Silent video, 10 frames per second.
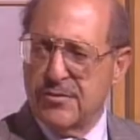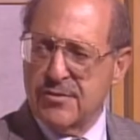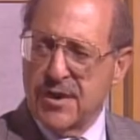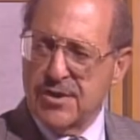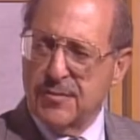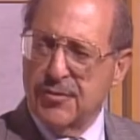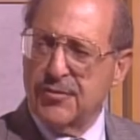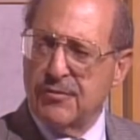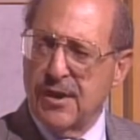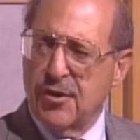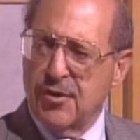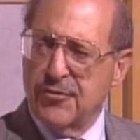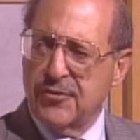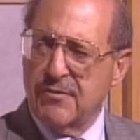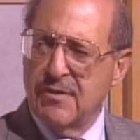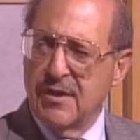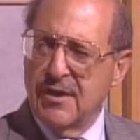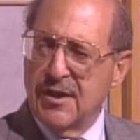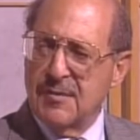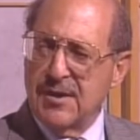trace minerals and rare earths and
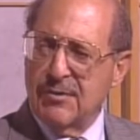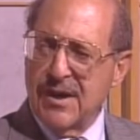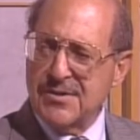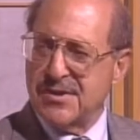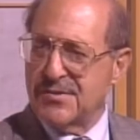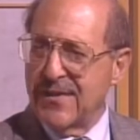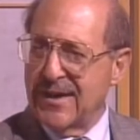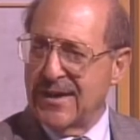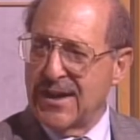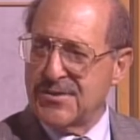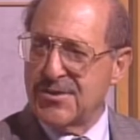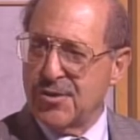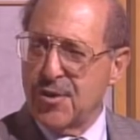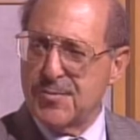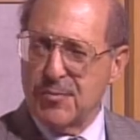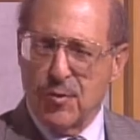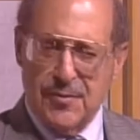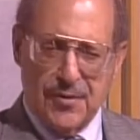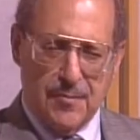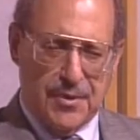amino acids, fatty acids, herbs, and
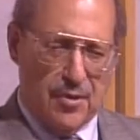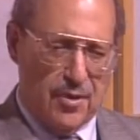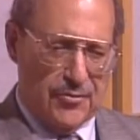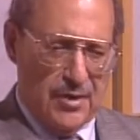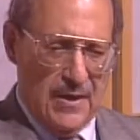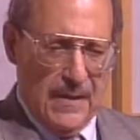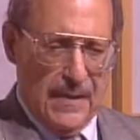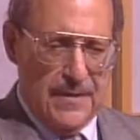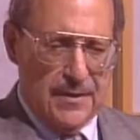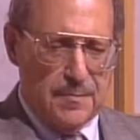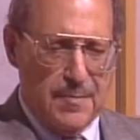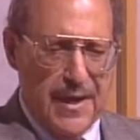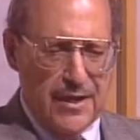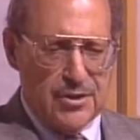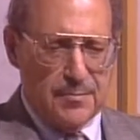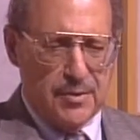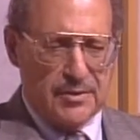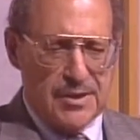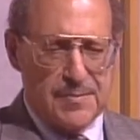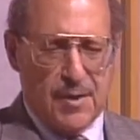aromatherapy oils. The companion book, Let's Play